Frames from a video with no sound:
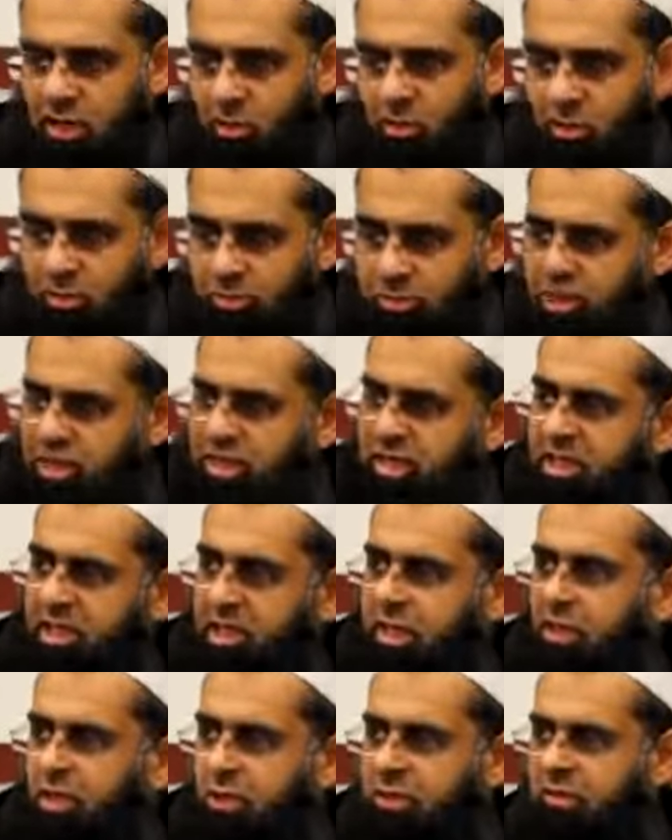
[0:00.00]
we pray
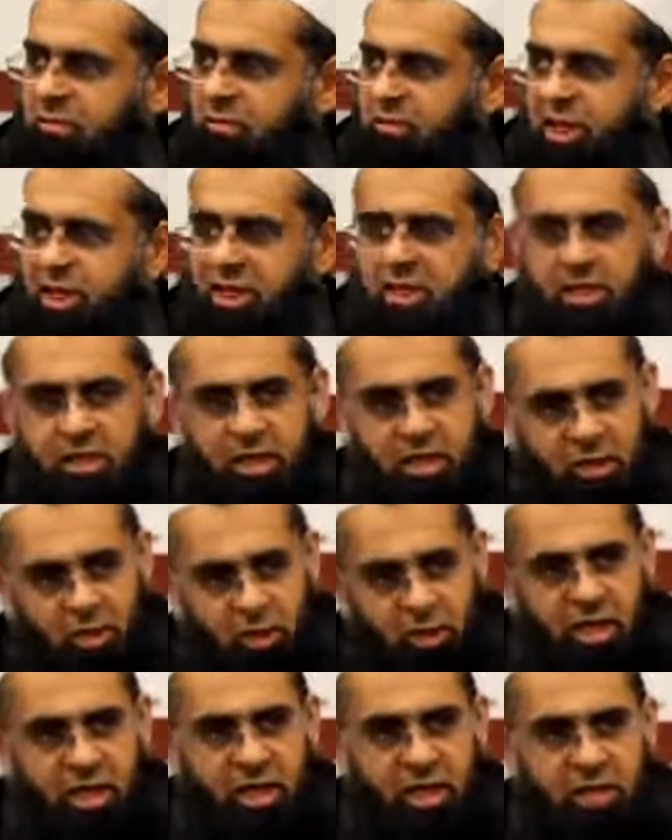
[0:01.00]
that you will find it in
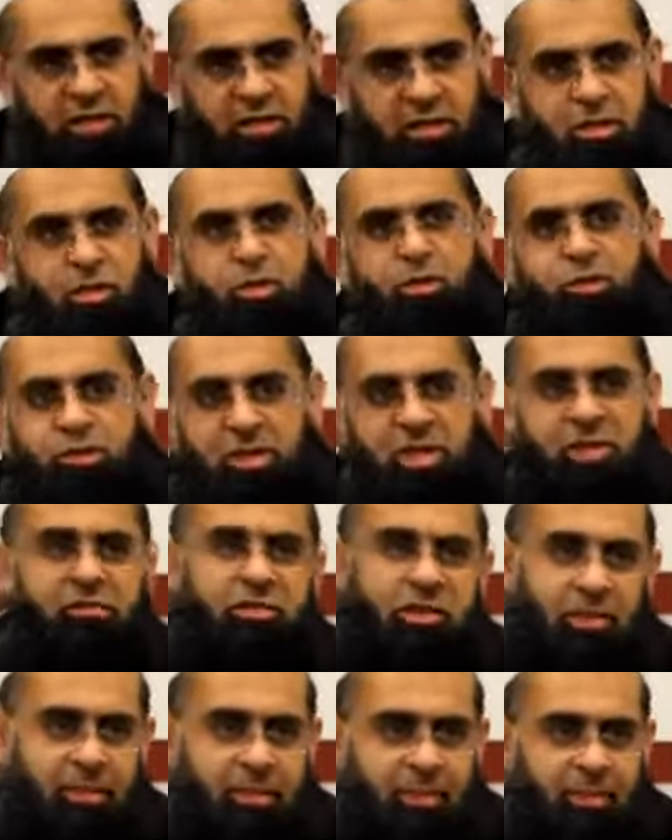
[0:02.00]
your heart to forgive
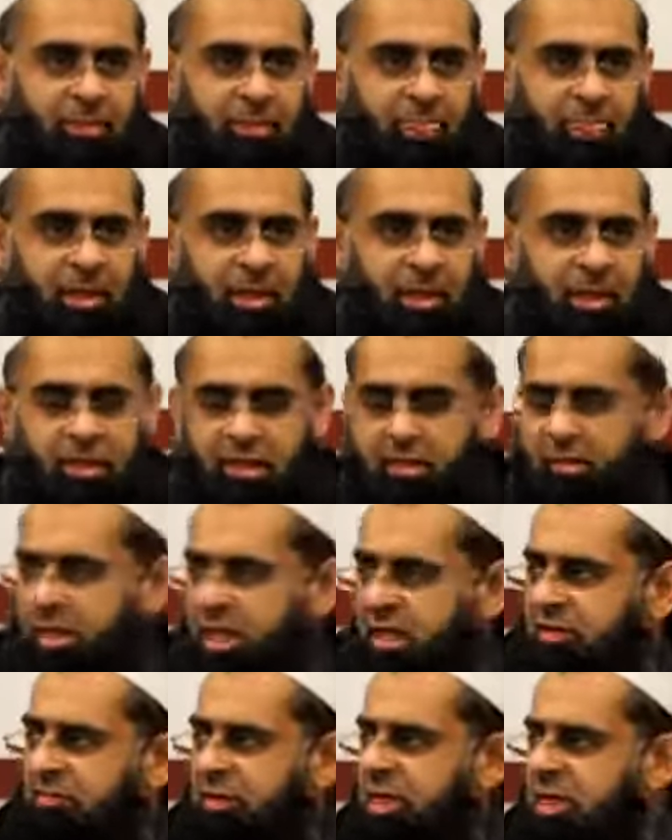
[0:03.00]
them. They
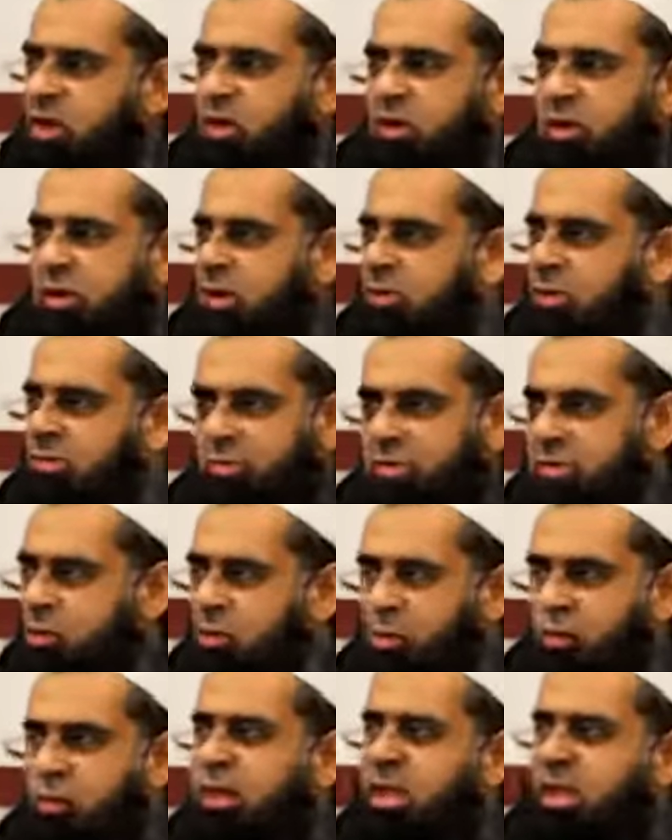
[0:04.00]
may have been going through
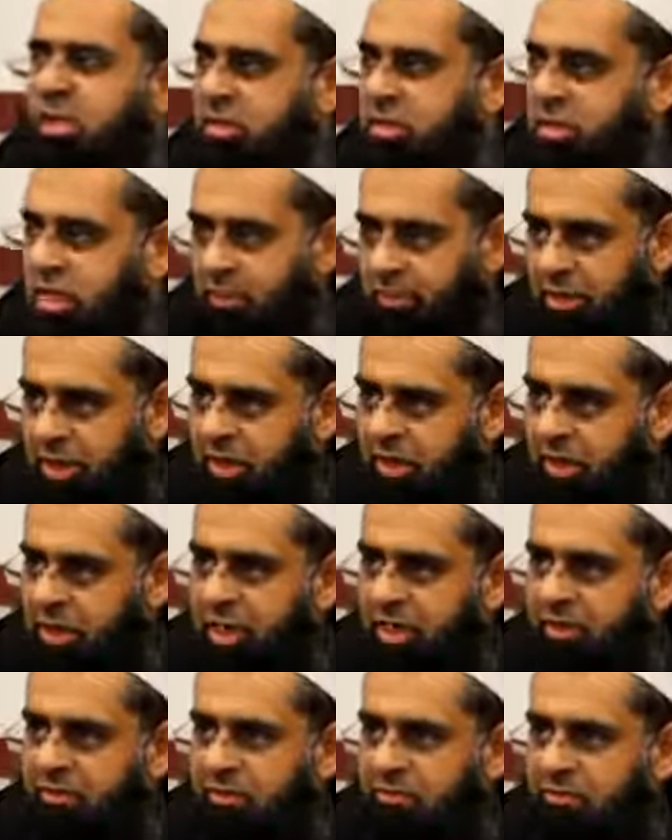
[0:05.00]
some weird time in their
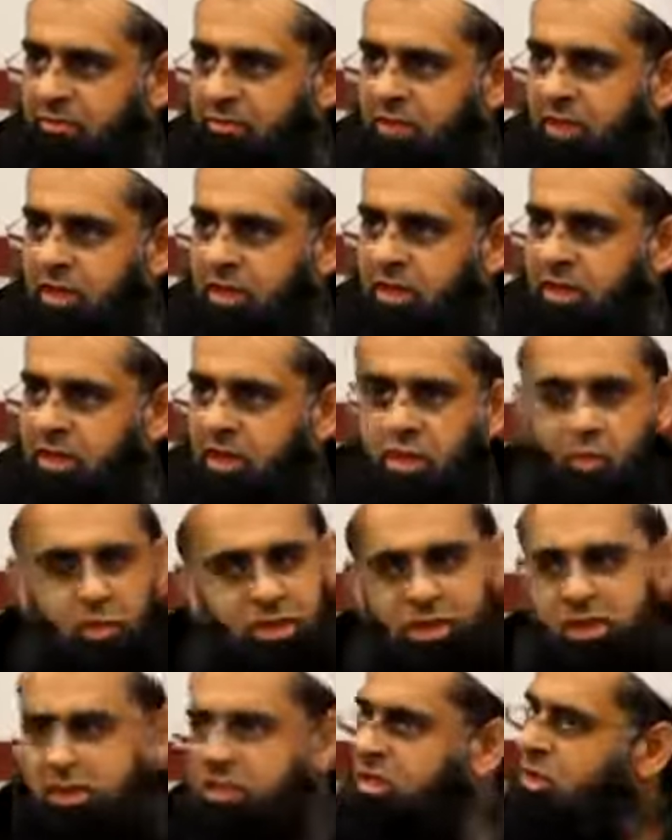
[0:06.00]
life,
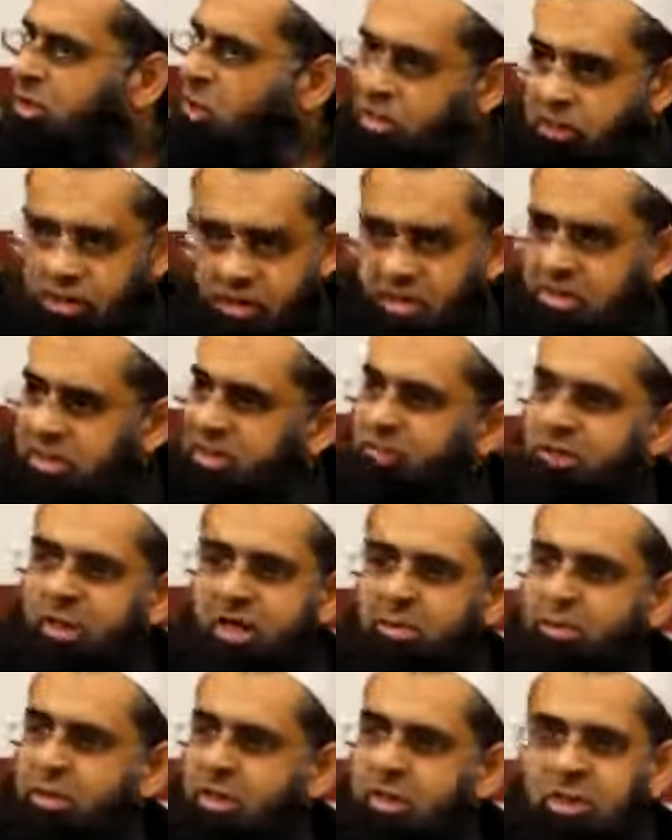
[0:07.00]
which is not
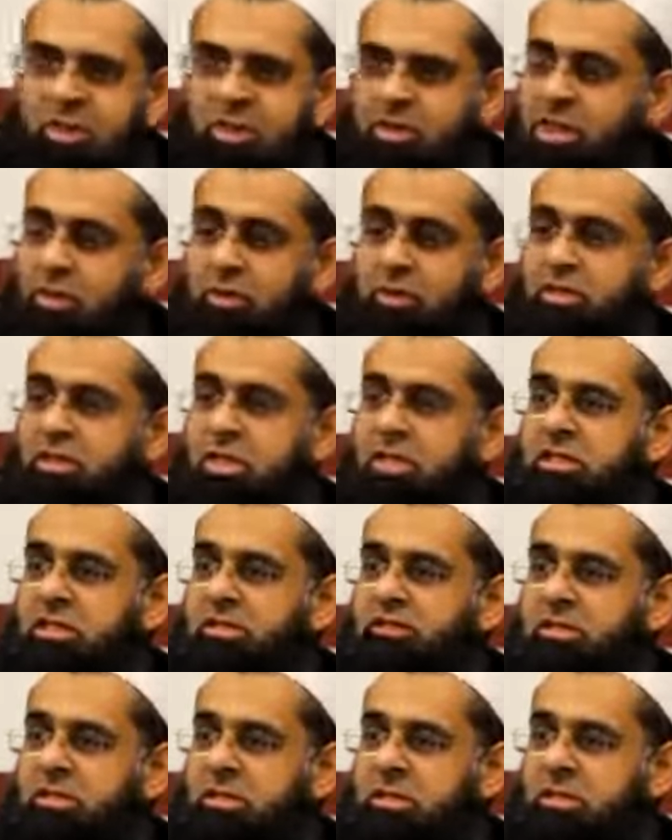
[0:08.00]
justifiable in the general sense
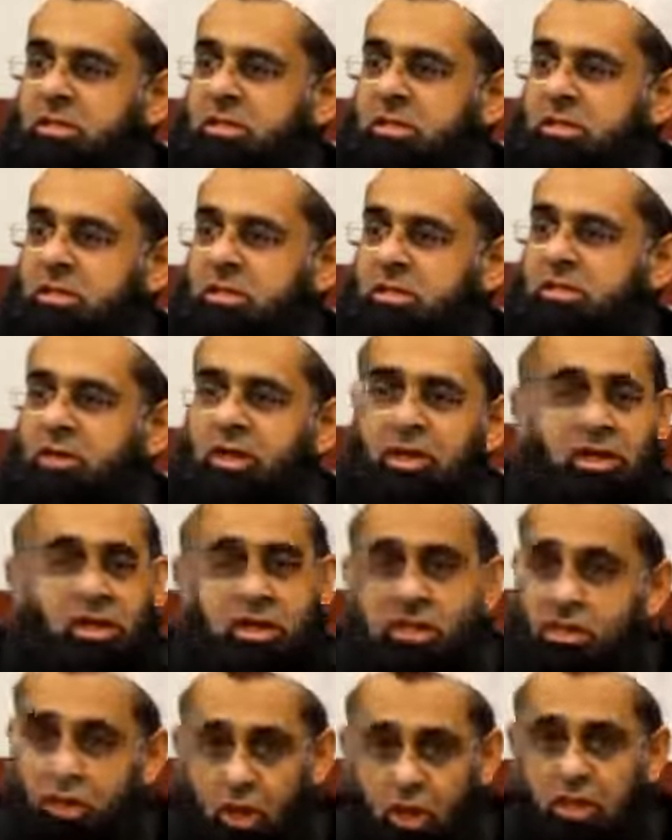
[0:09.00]
of it, right?
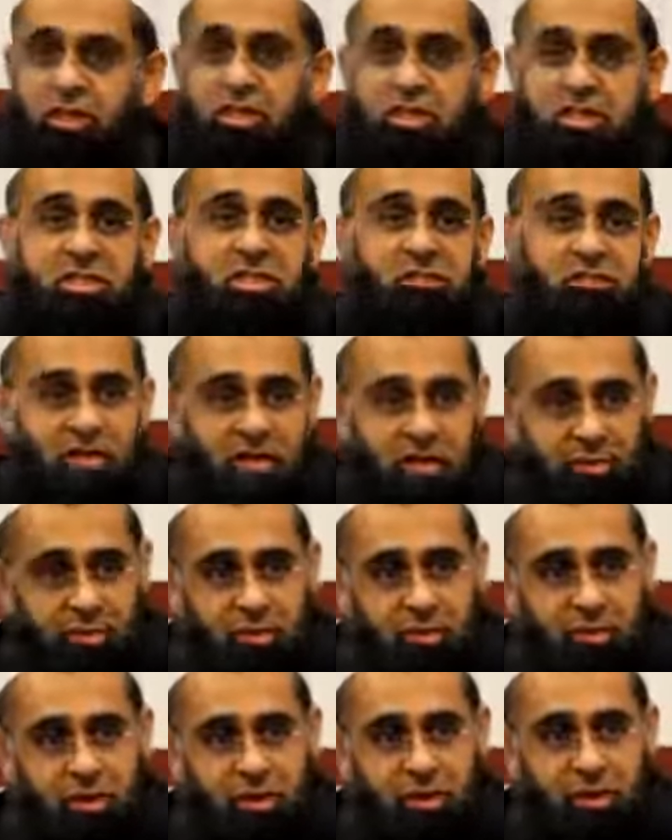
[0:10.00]
It's not
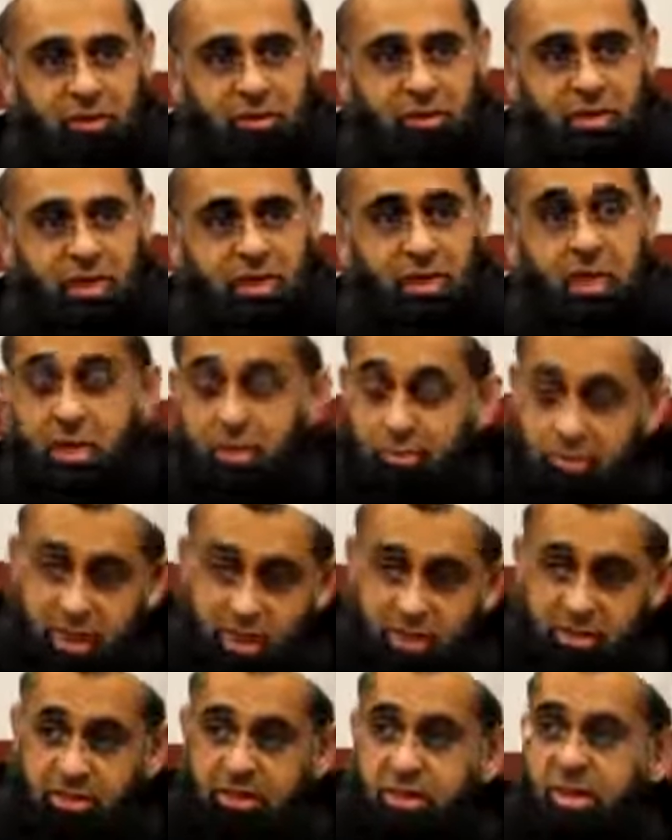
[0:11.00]
justifiable, right?
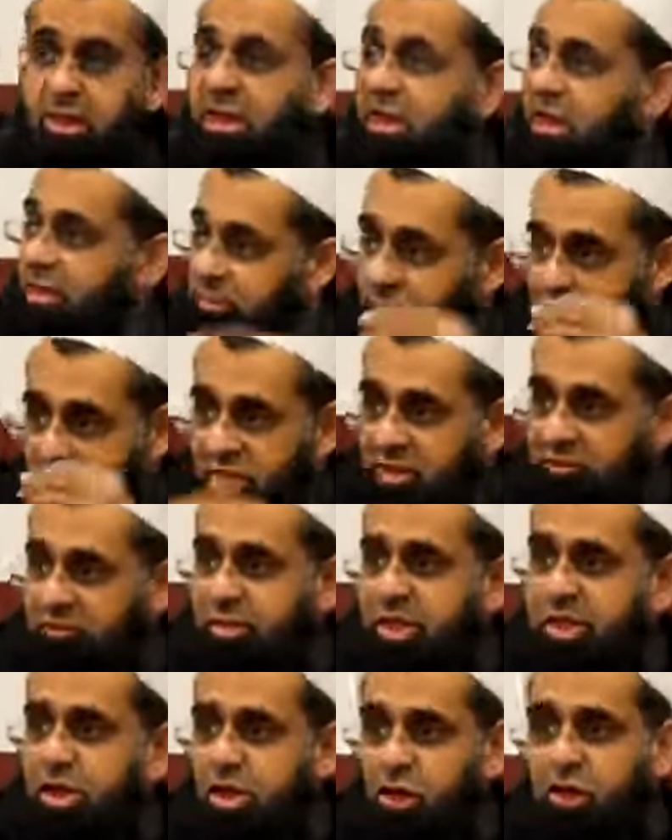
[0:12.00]
But they may have
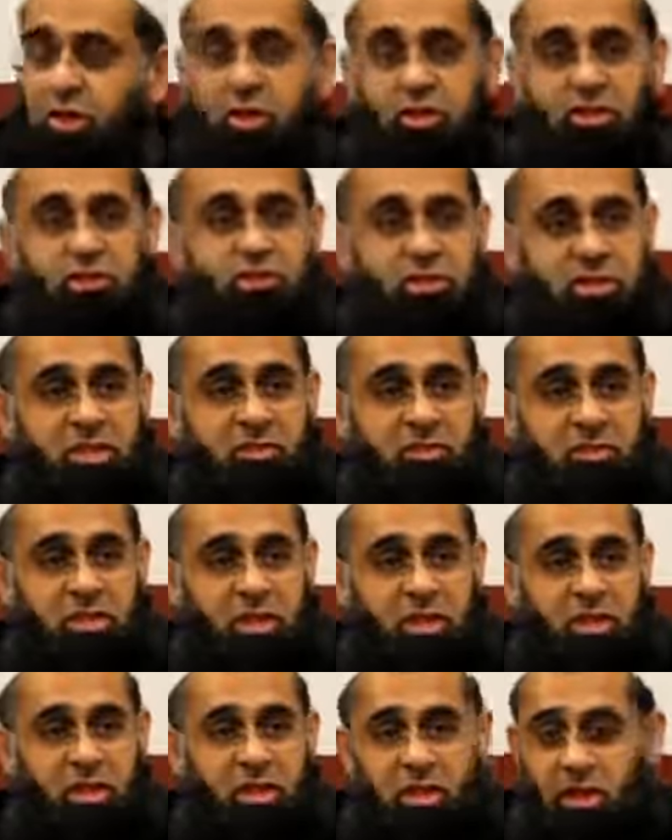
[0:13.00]
been going through
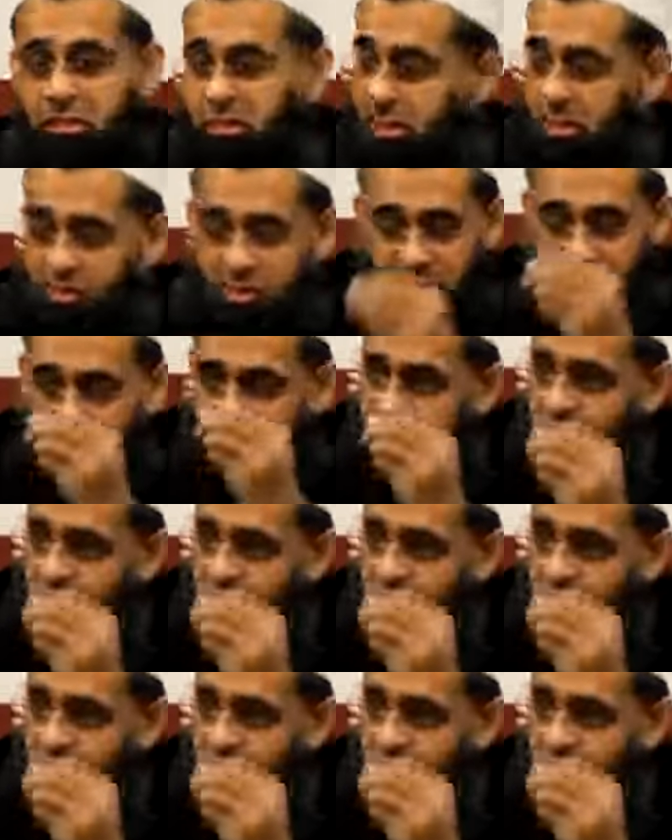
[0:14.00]
something. Maybe they